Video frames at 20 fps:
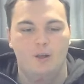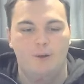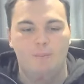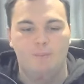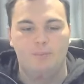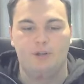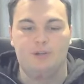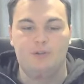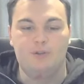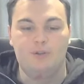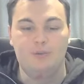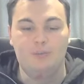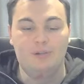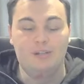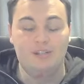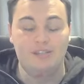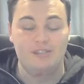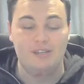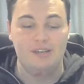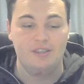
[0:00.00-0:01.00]
But I do want
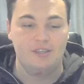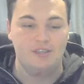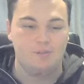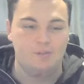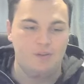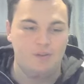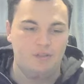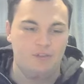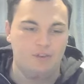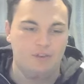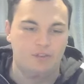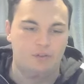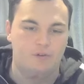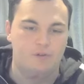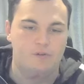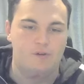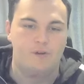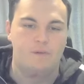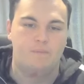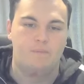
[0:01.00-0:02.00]
to say this one thing
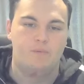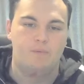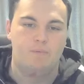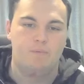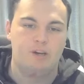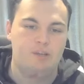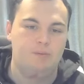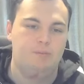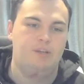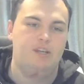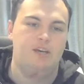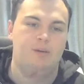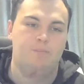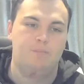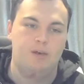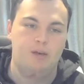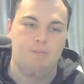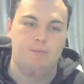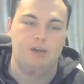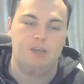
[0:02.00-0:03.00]
though. Magomed
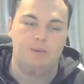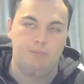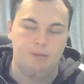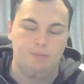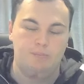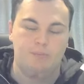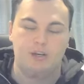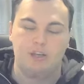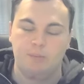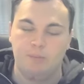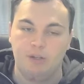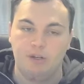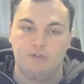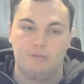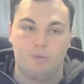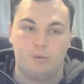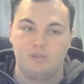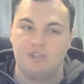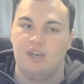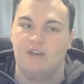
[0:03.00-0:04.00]
Magomedov
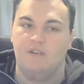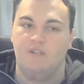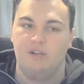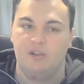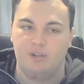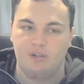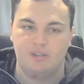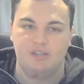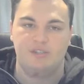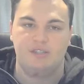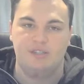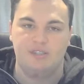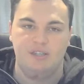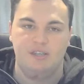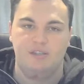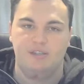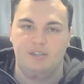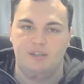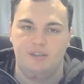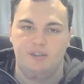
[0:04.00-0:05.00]
was having a lot of
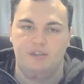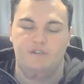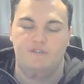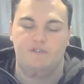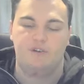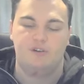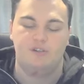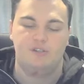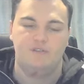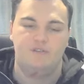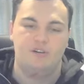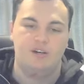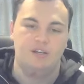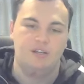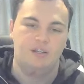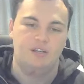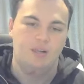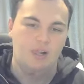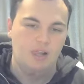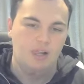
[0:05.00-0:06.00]
success in their first
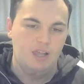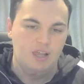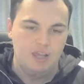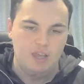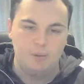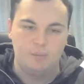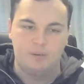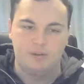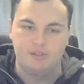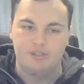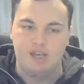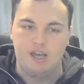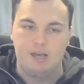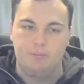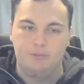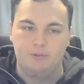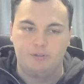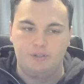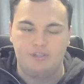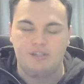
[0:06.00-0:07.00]
fight. He was
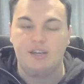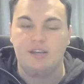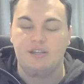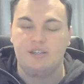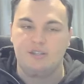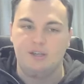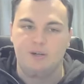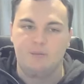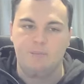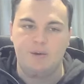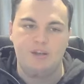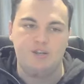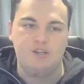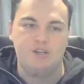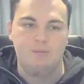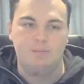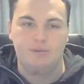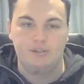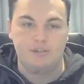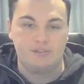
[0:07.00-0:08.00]
able to take down Patchy
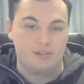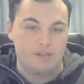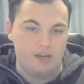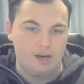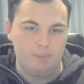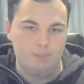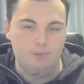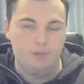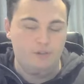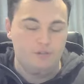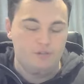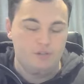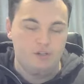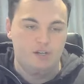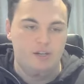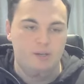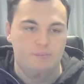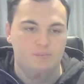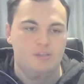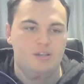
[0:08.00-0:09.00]
Mix a couple of
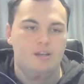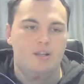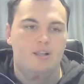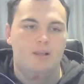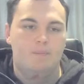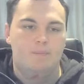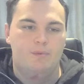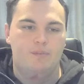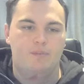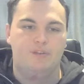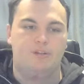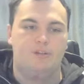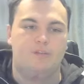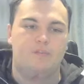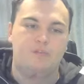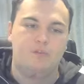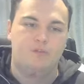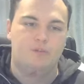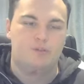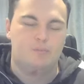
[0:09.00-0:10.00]
times, but then of
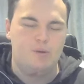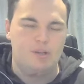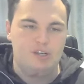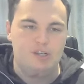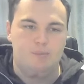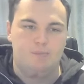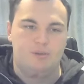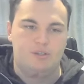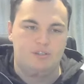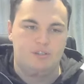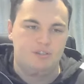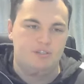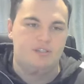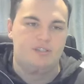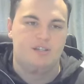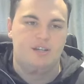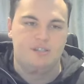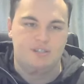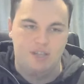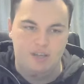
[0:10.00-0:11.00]
course Patchy Mix did
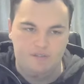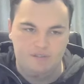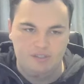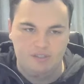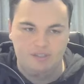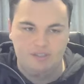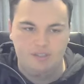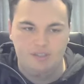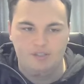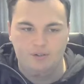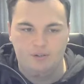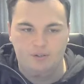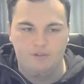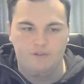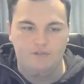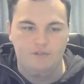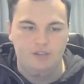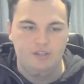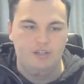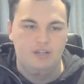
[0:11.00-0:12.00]
start to have success on the
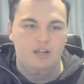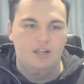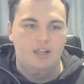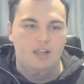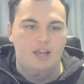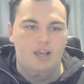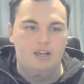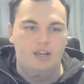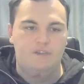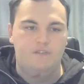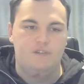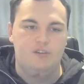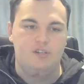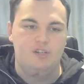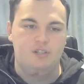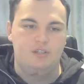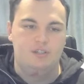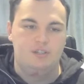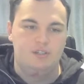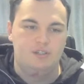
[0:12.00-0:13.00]
feet and
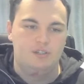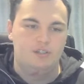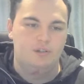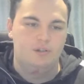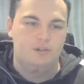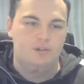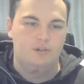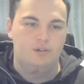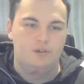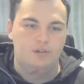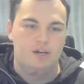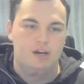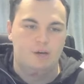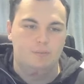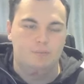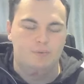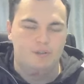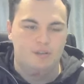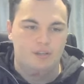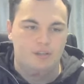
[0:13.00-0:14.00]
eventually did lock
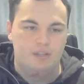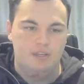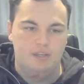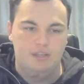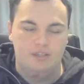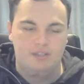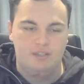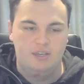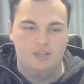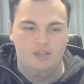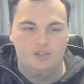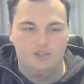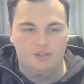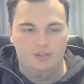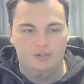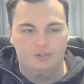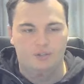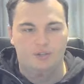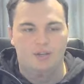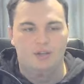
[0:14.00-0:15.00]
up that guillotine
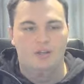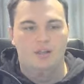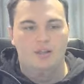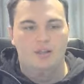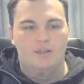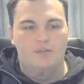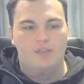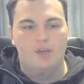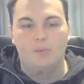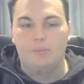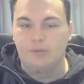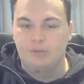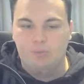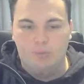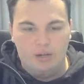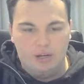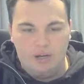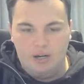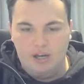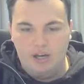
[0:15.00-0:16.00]
choke. That was
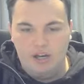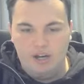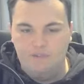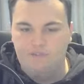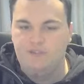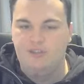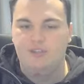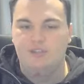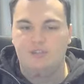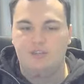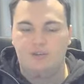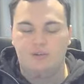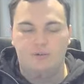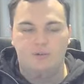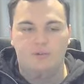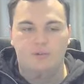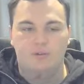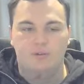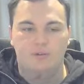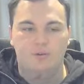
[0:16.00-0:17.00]
one and a half years ago,
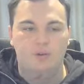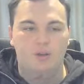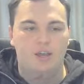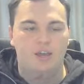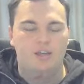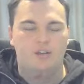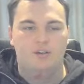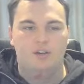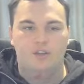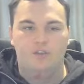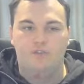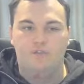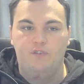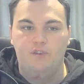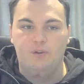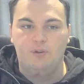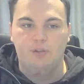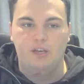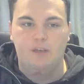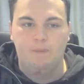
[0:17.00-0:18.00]
though, and I
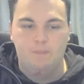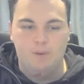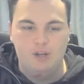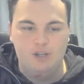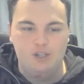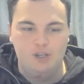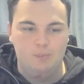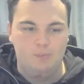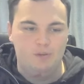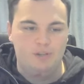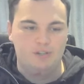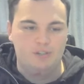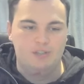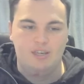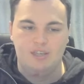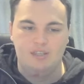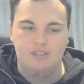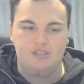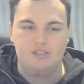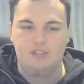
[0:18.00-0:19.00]
feel like Patchy Mix
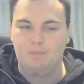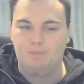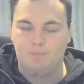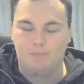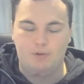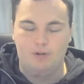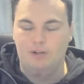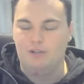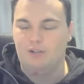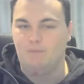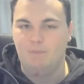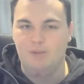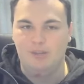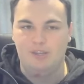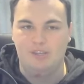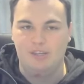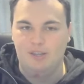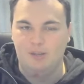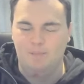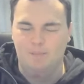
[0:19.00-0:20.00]
has just kind of been
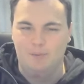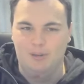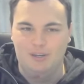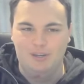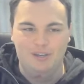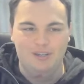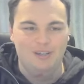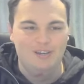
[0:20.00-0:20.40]
getting better.